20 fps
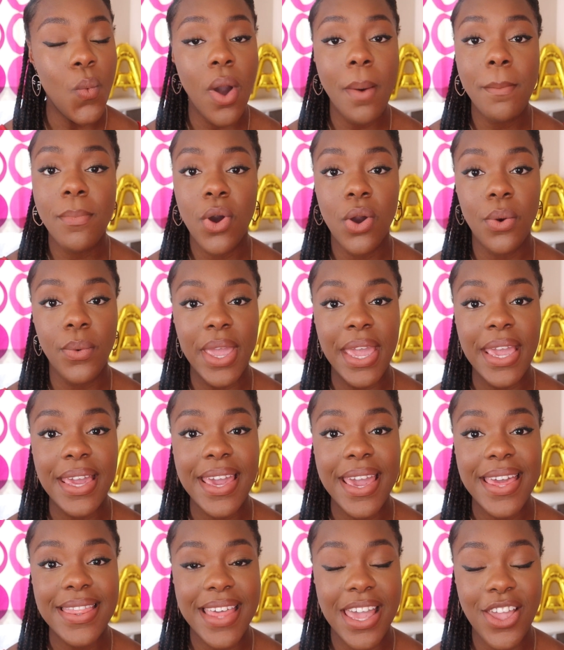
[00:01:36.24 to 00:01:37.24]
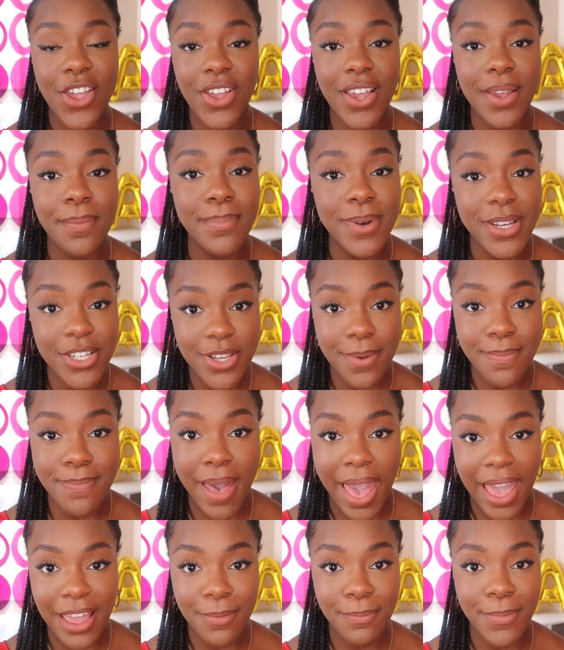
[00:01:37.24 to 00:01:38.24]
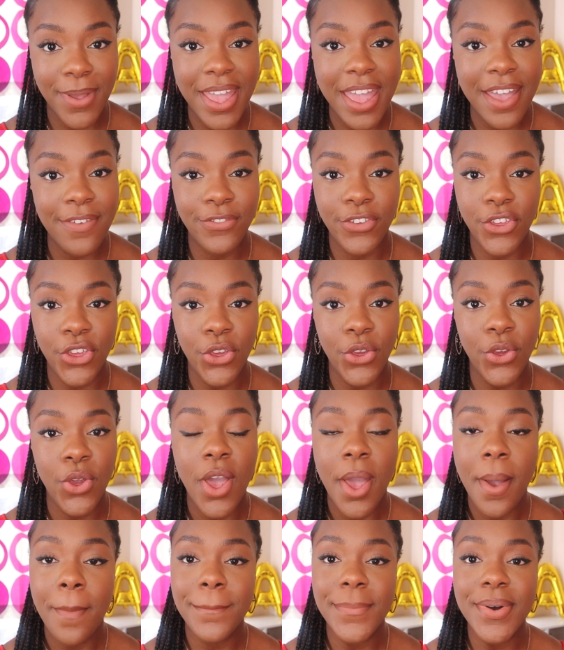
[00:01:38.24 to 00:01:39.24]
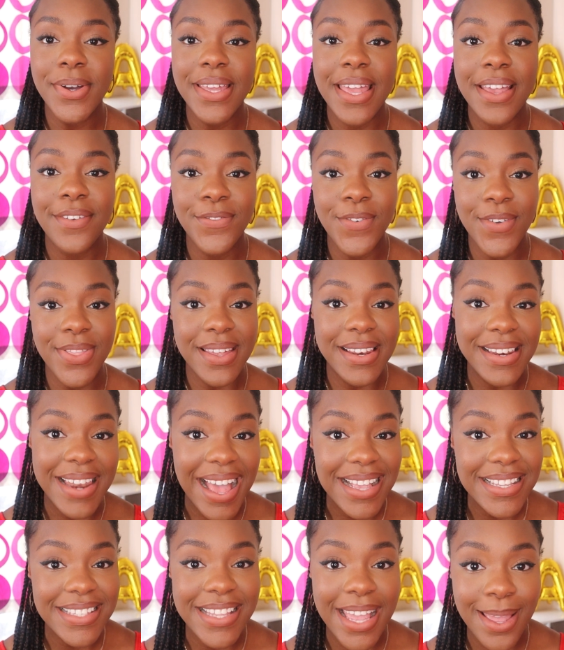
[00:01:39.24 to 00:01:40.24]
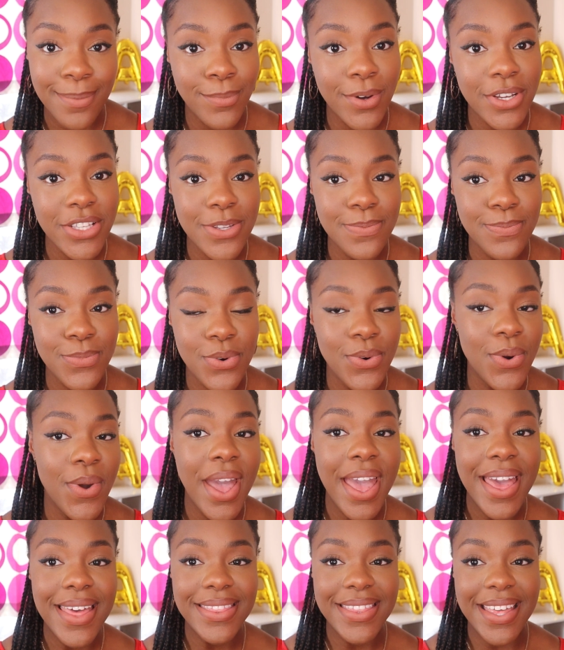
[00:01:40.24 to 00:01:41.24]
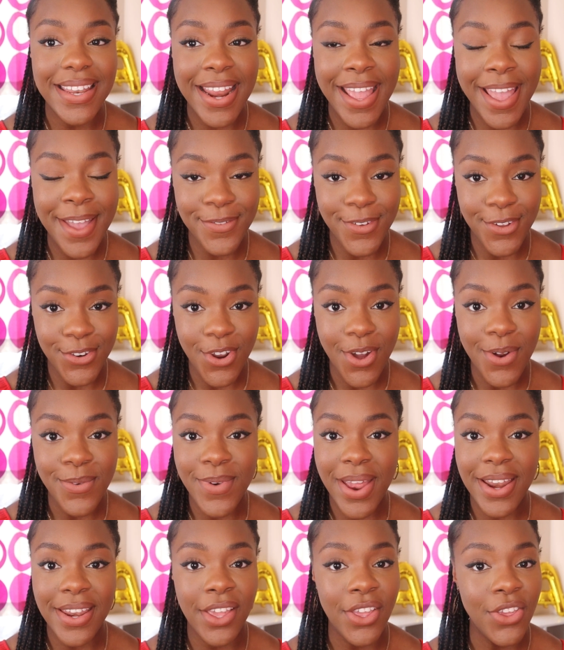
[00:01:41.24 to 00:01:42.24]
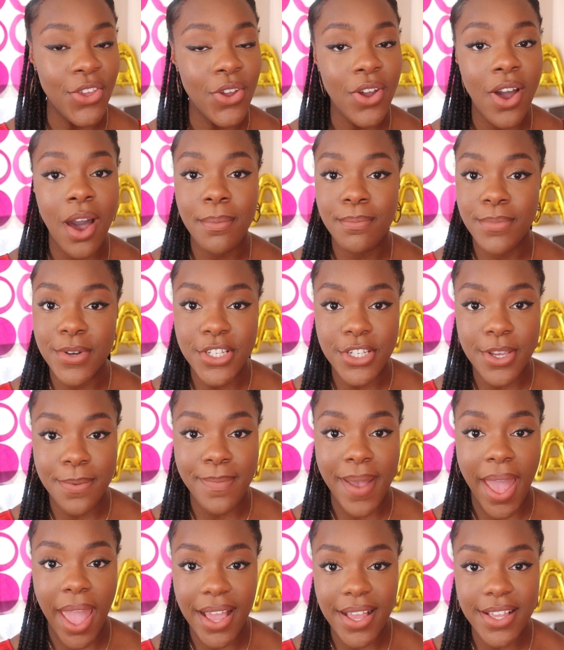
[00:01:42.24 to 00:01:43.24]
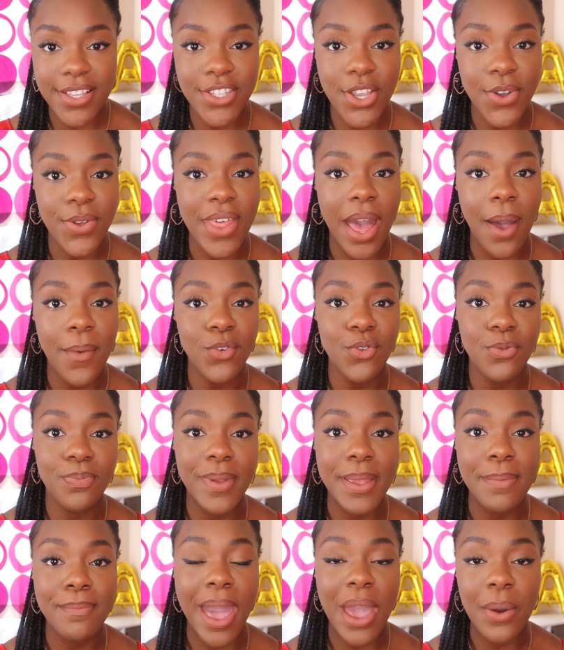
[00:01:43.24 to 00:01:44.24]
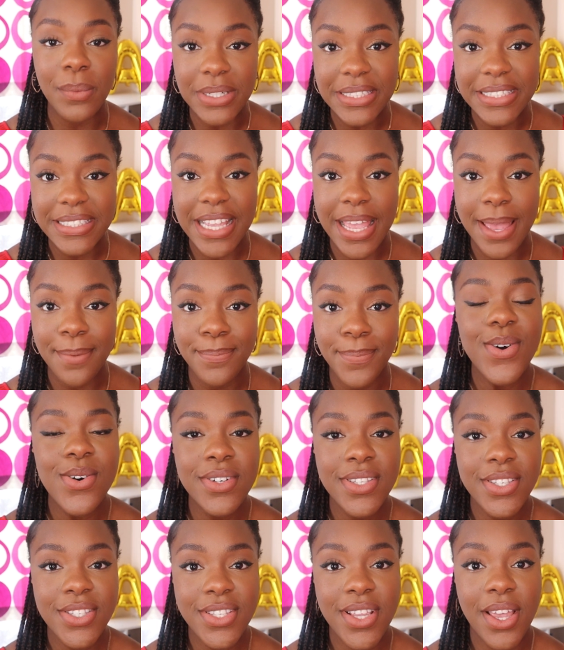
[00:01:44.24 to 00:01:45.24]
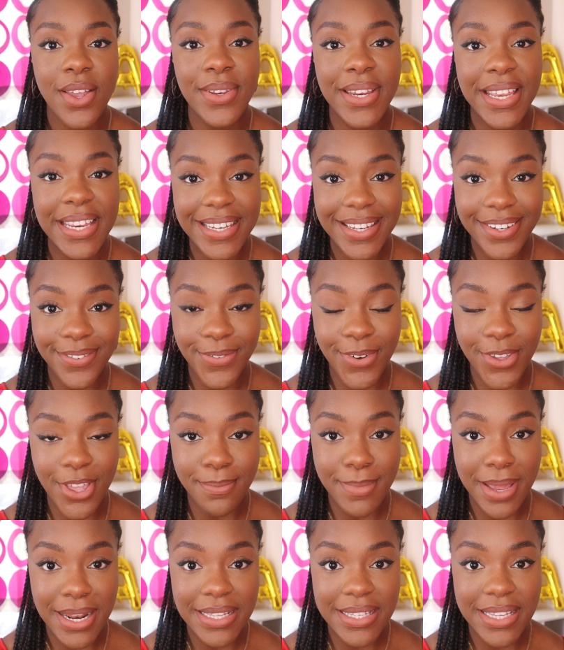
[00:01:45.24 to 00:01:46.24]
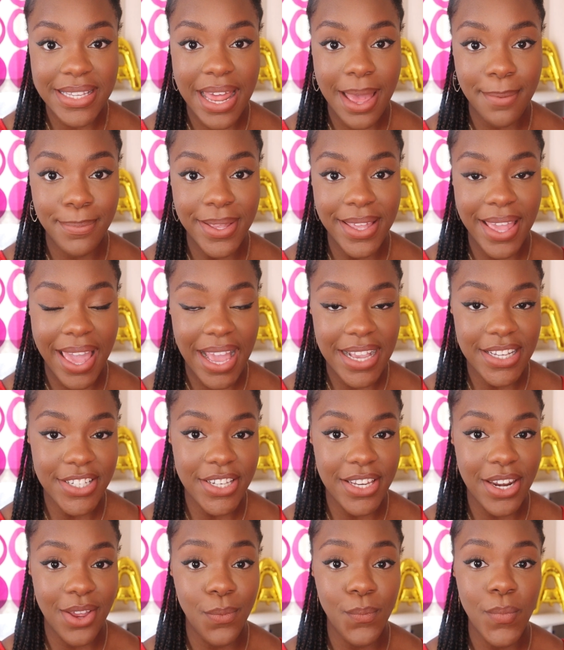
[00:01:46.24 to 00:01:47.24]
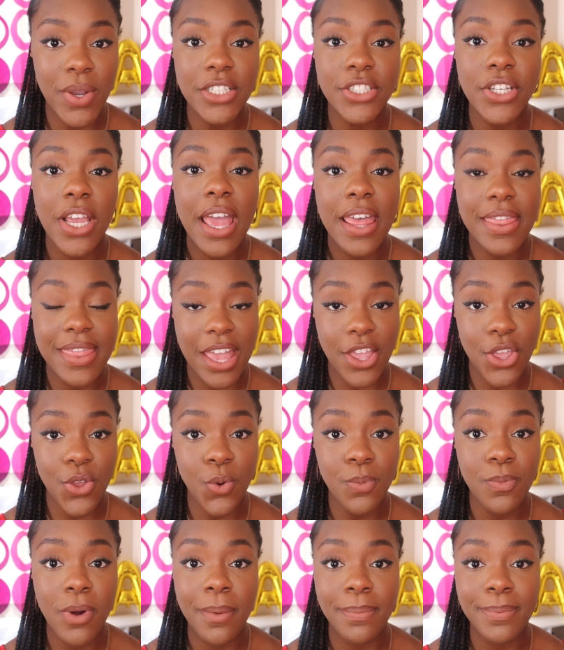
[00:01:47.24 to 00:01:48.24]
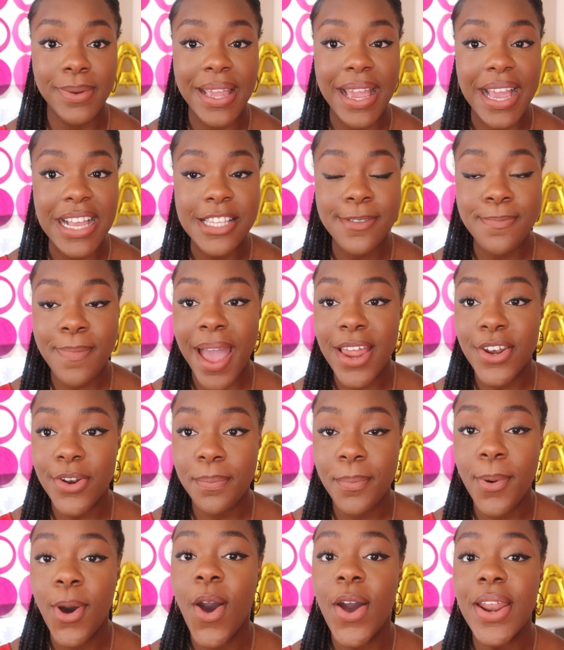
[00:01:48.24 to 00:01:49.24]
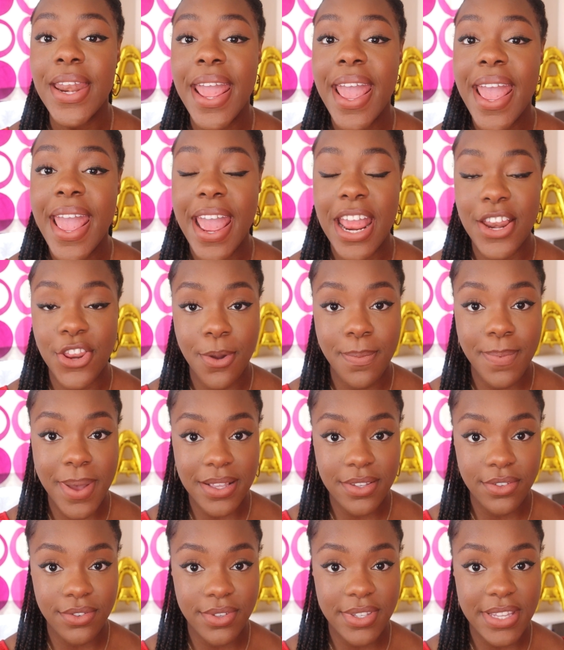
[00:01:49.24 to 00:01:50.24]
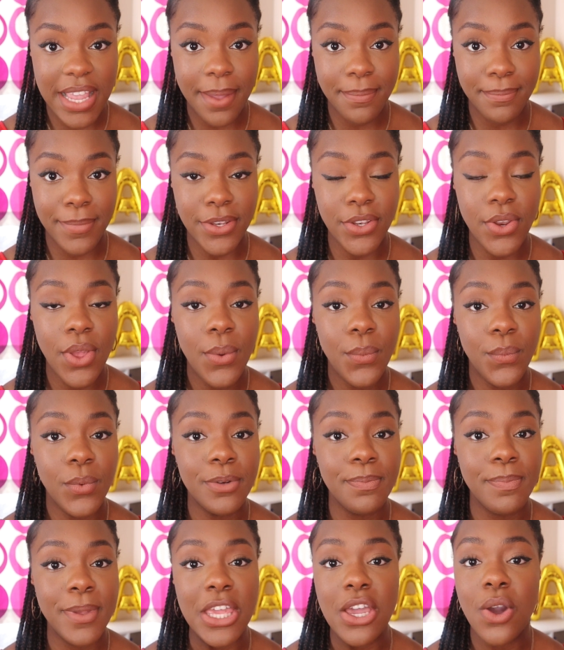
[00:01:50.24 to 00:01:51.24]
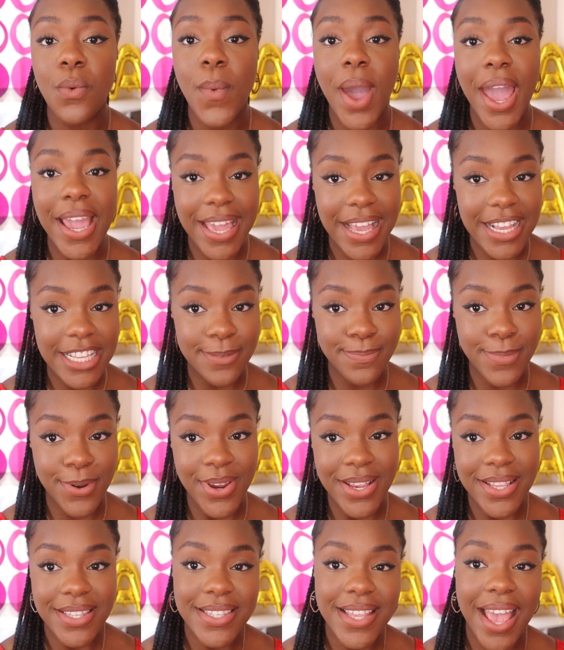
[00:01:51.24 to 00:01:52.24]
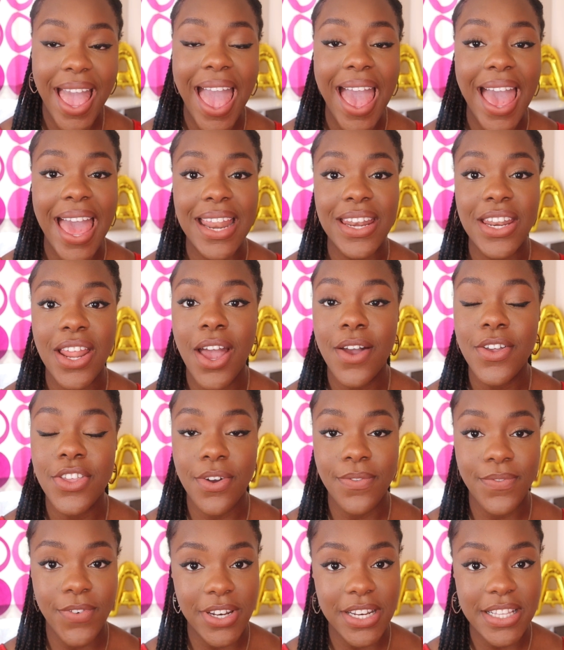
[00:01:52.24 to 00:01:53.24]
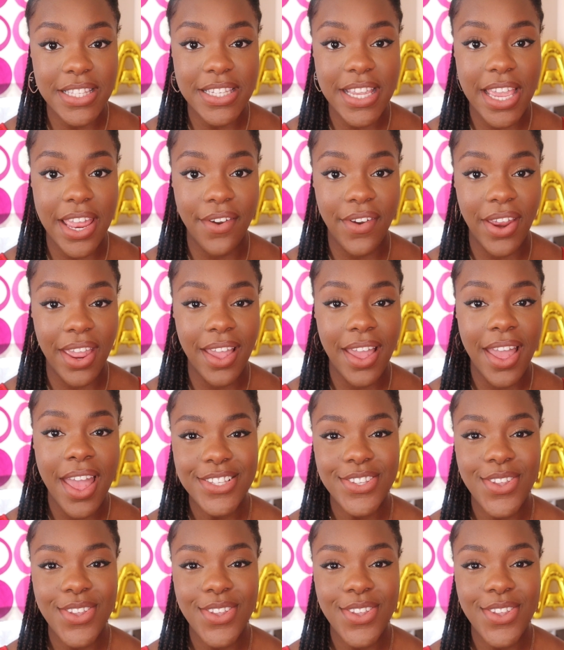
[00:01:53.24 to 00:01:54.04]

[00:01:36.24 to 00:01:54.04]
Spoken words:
one more week, then you can push it back. But if you book it for the last date possible, then if you're not ready, you can't push it back. So that would be my one tip. Also needed for your medicine application, in which that you'll probably expand upon in your personal statement, would be your work experience and your volunteering.